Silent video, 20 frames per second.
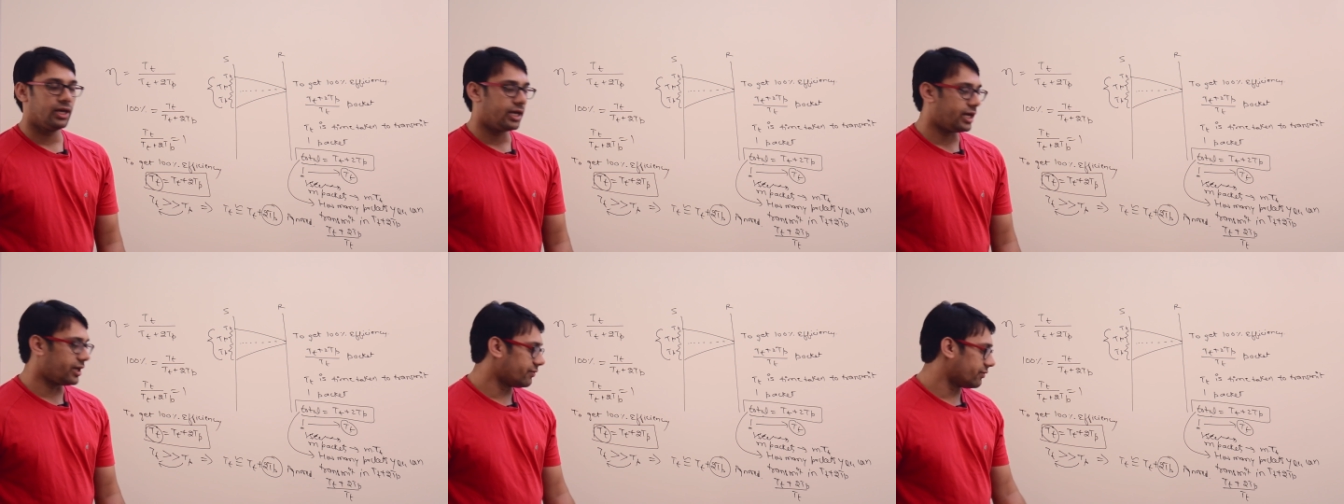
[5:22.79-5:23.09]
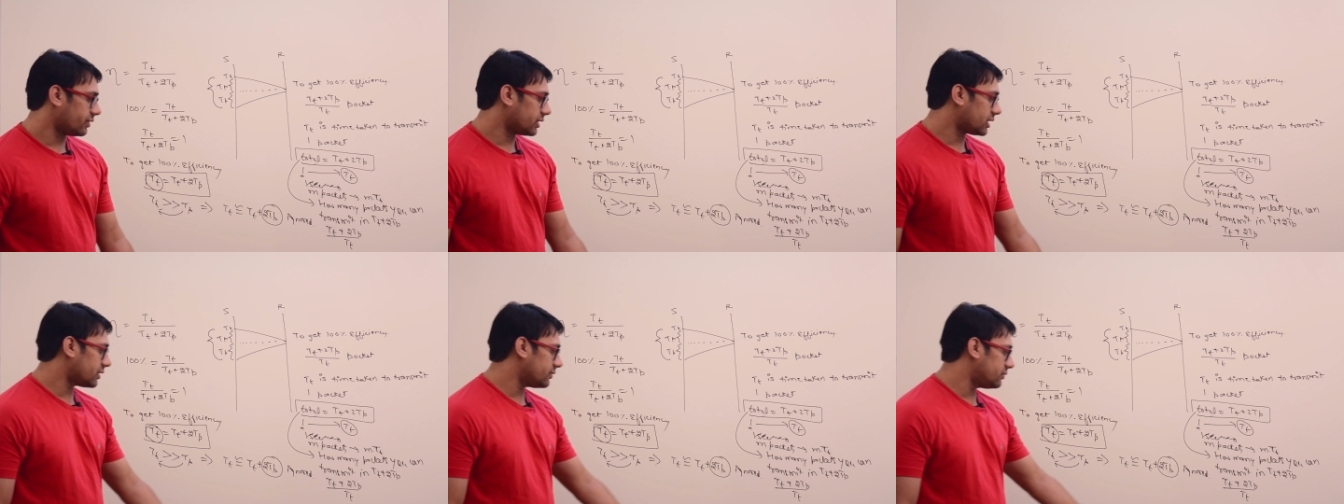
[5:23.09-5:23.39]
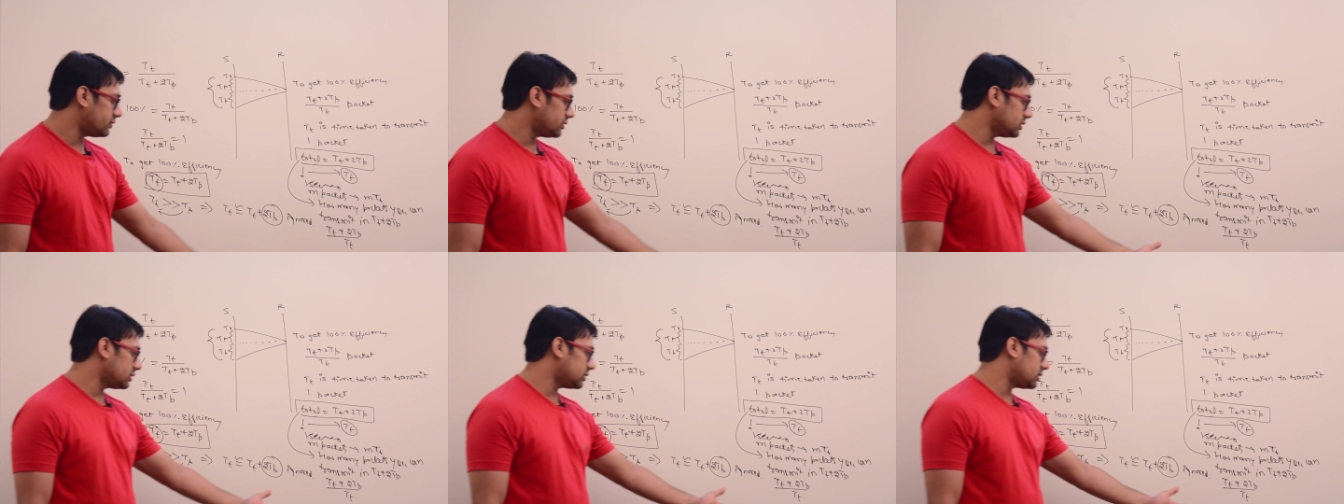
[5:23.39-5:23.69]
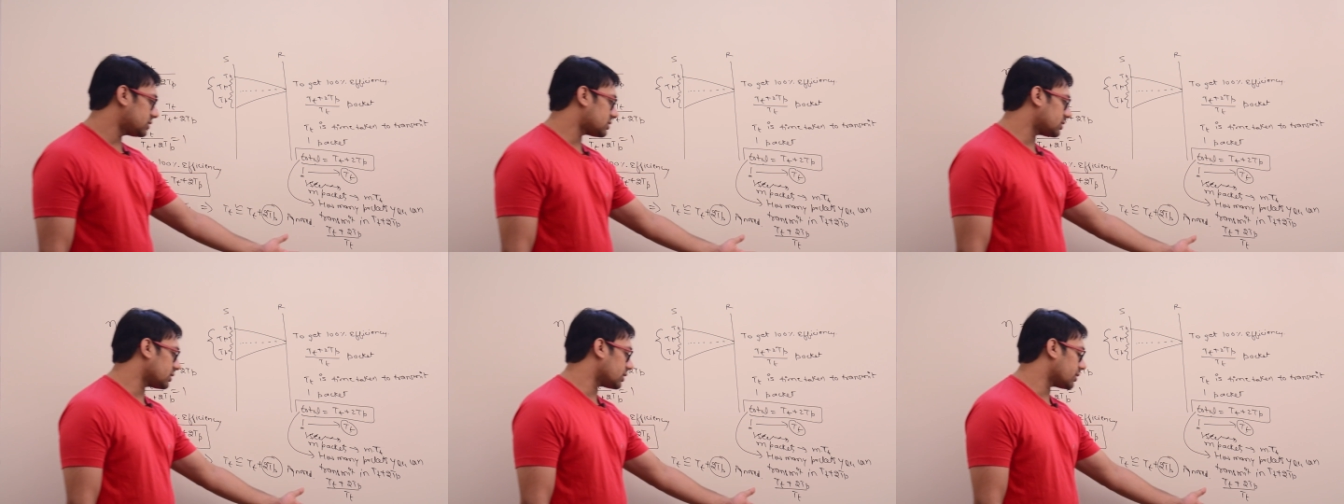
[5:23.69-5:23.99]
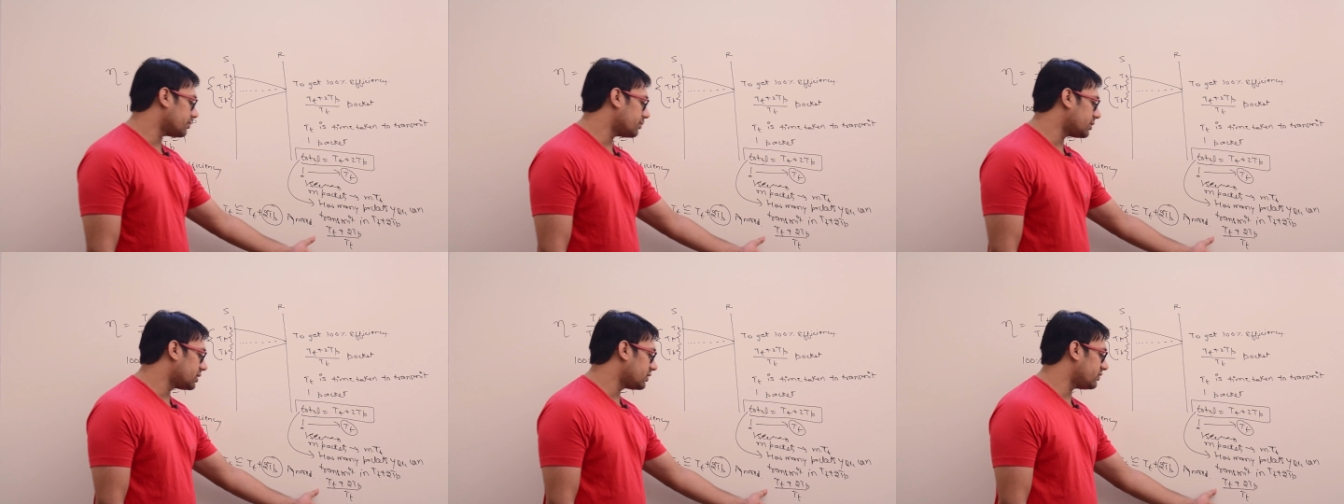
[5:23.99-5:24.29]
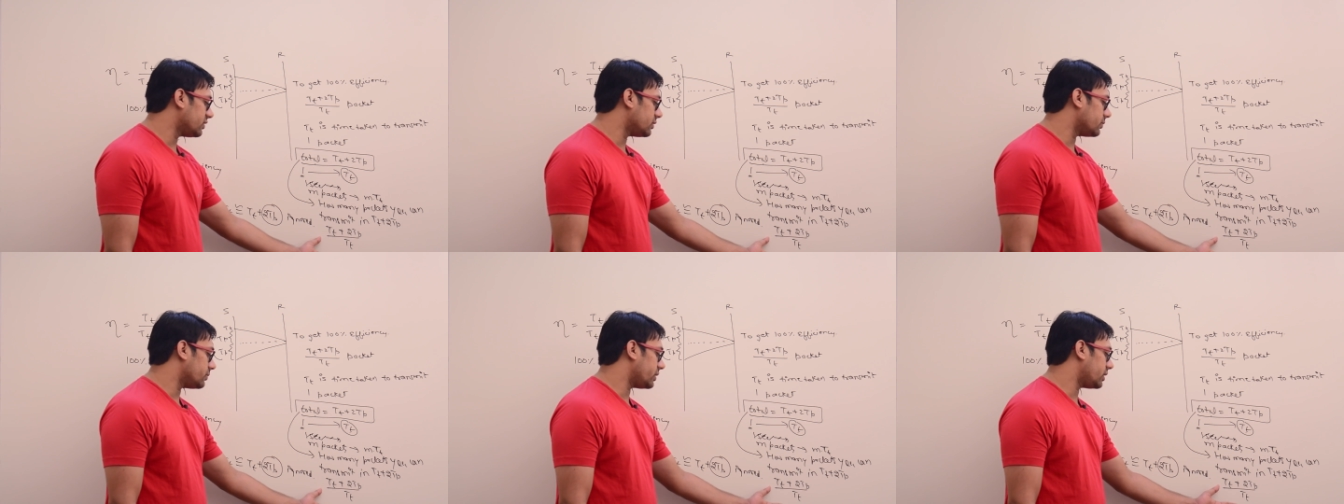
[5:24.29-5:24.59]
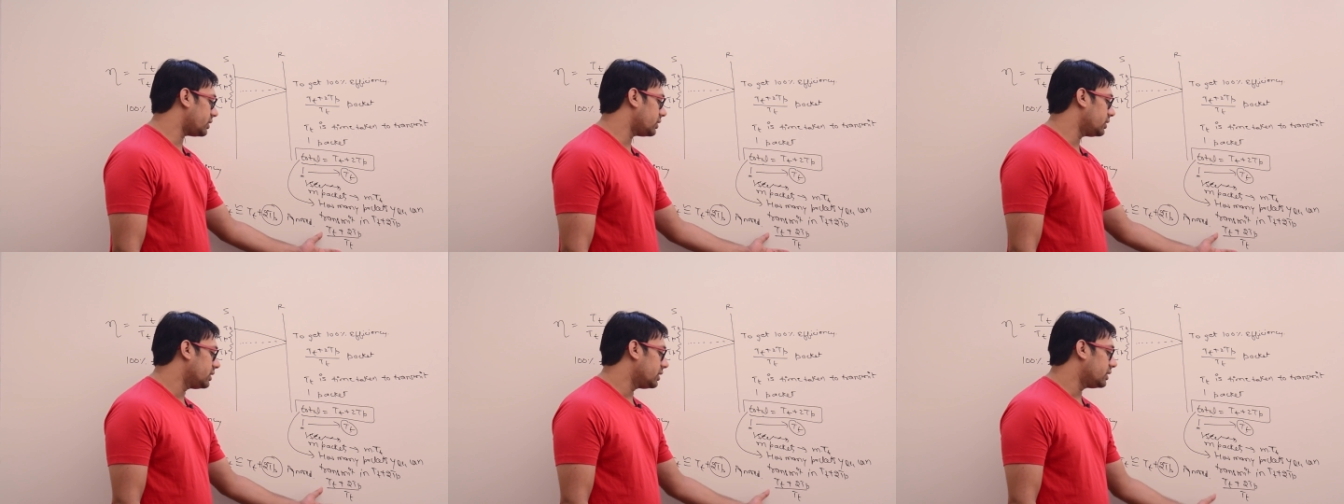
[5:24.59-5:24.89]
And whatever this number will
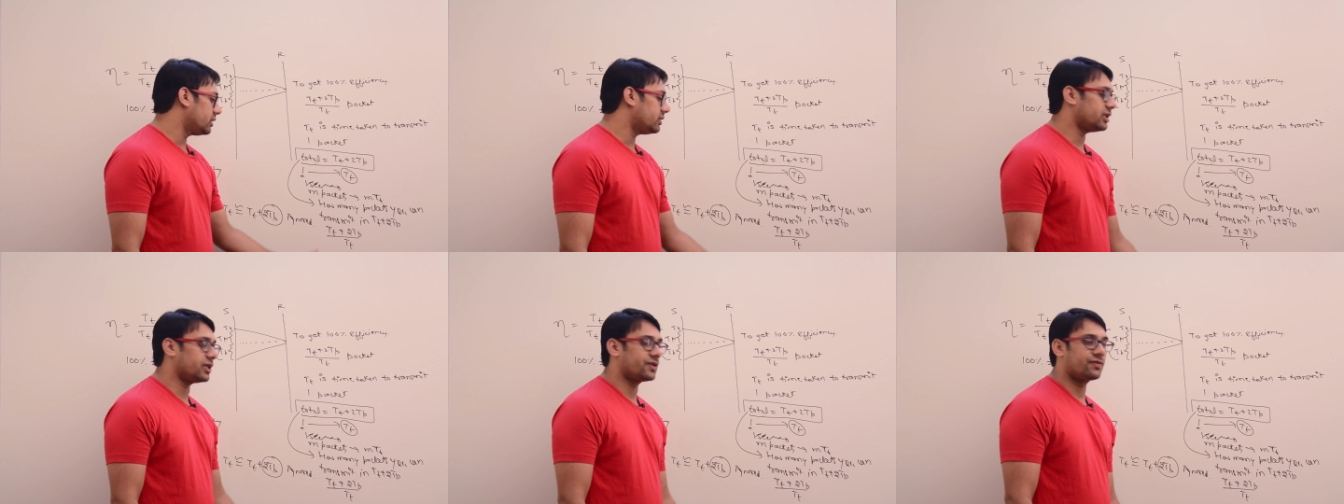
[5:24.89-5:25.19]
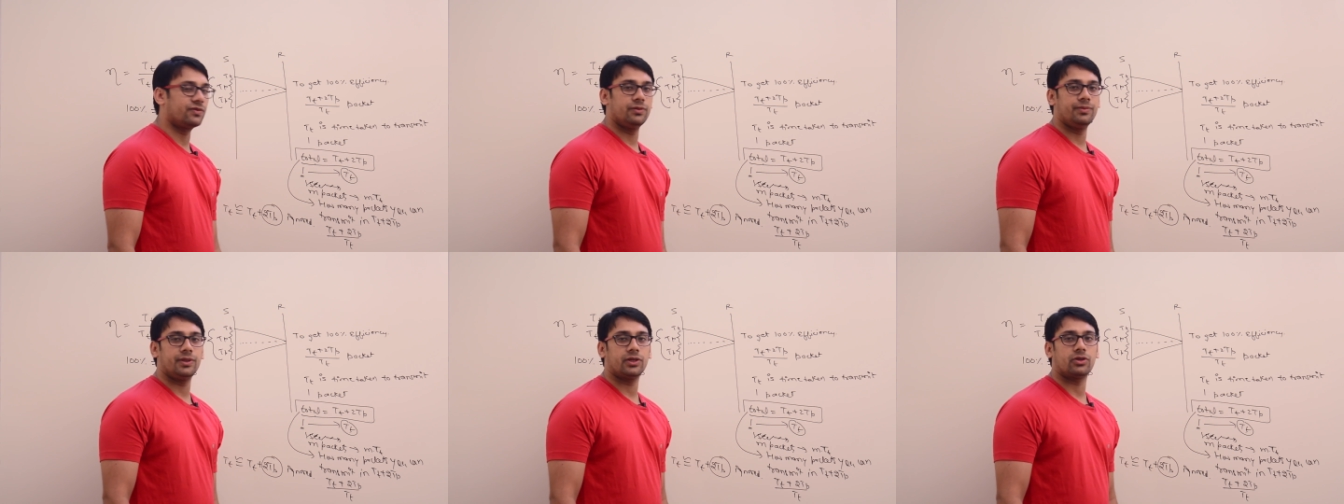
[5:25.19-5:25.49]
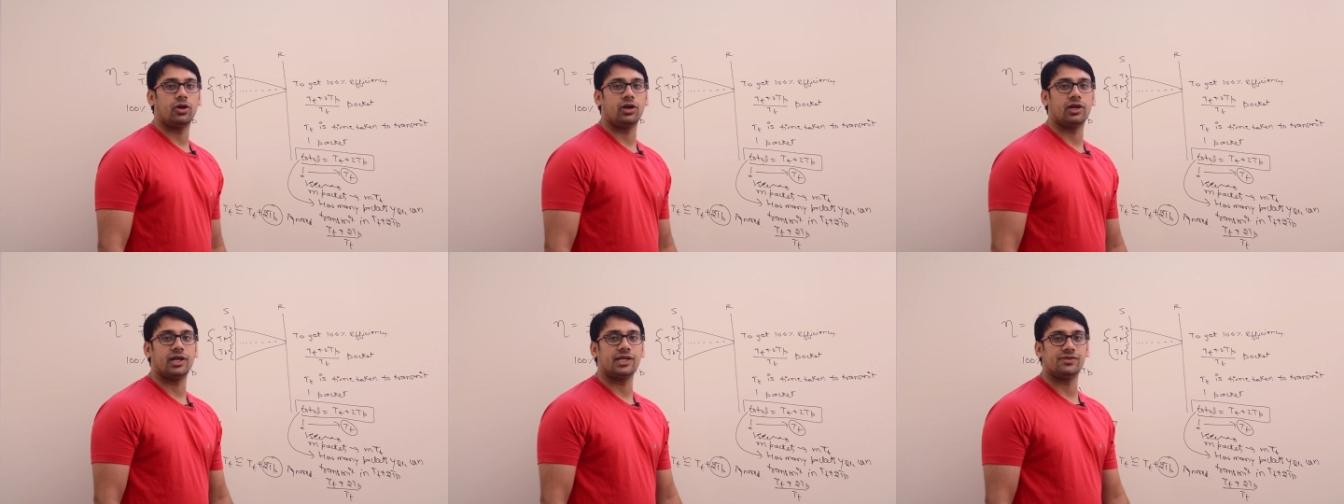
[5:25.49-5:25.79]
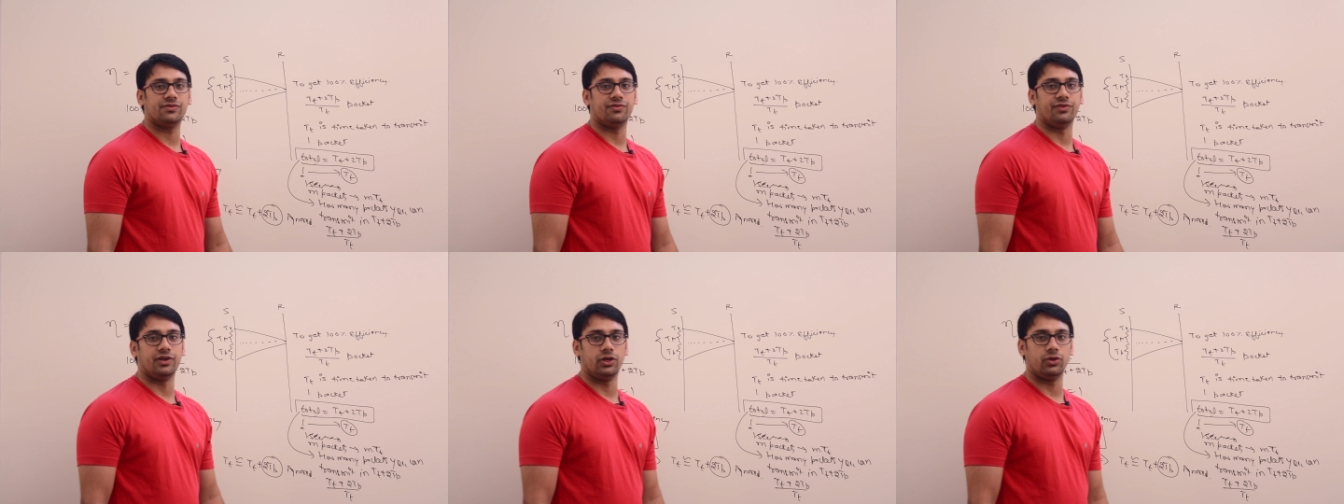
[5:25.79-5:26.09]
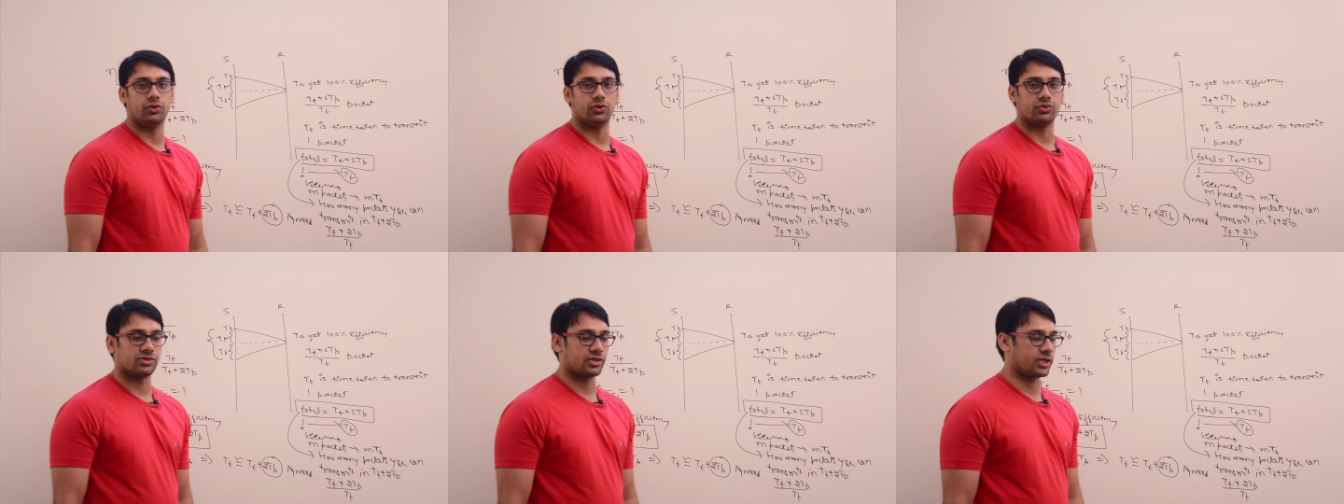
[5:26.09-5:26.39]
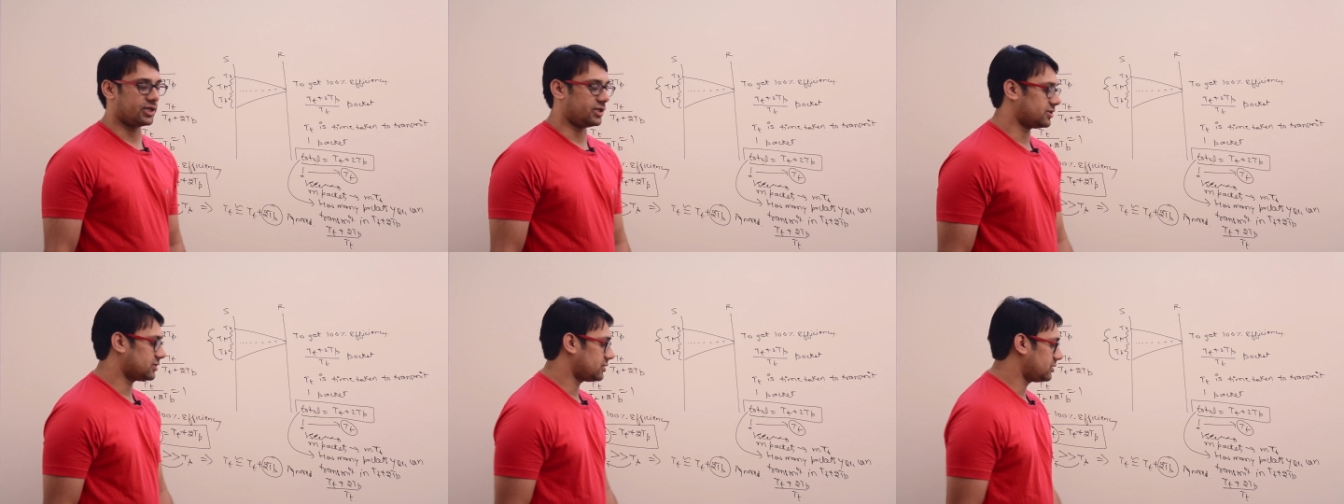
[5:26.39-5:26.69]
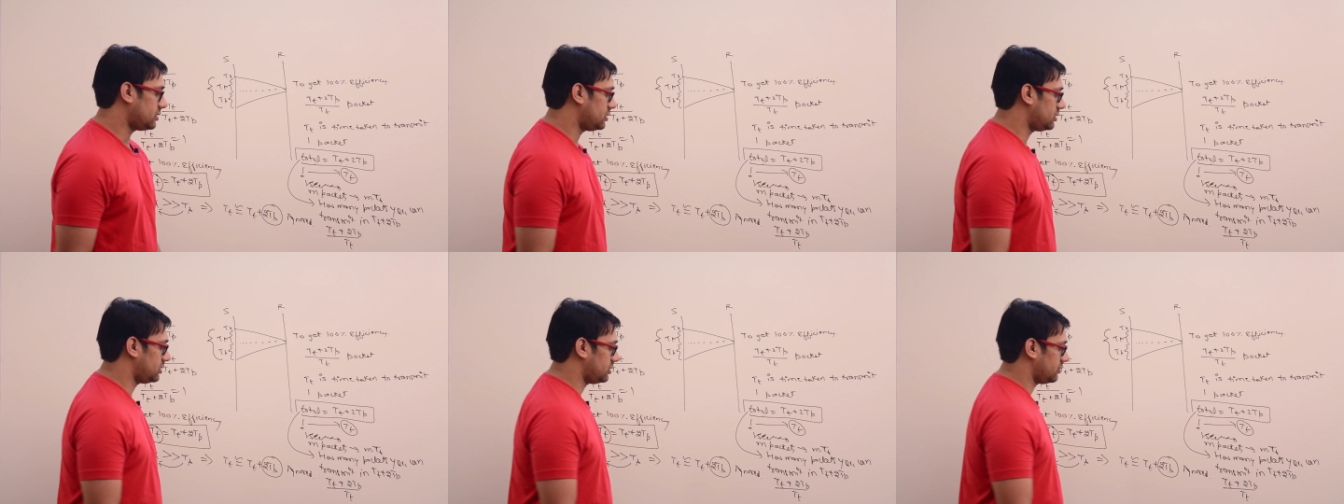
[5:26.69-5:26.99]
be, that will be called as window size.
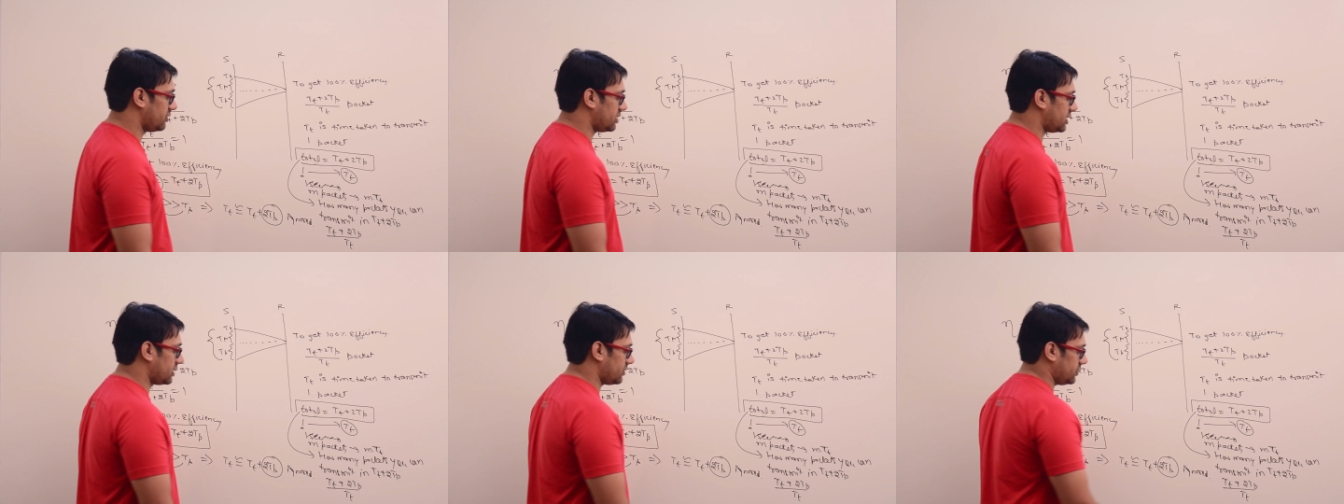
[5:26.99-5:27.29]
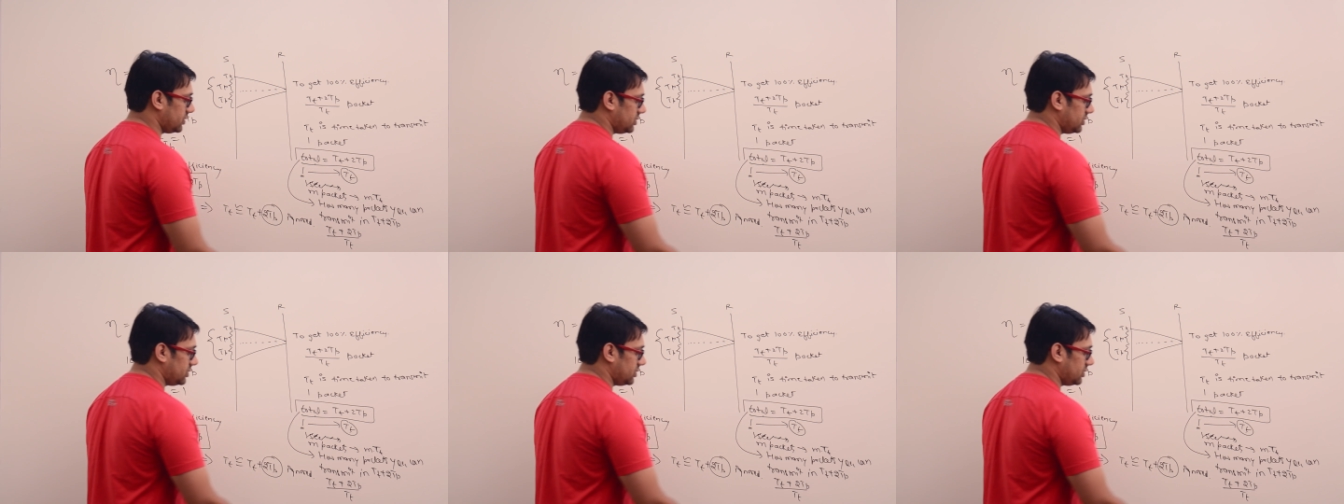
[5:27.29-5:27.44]
Whatever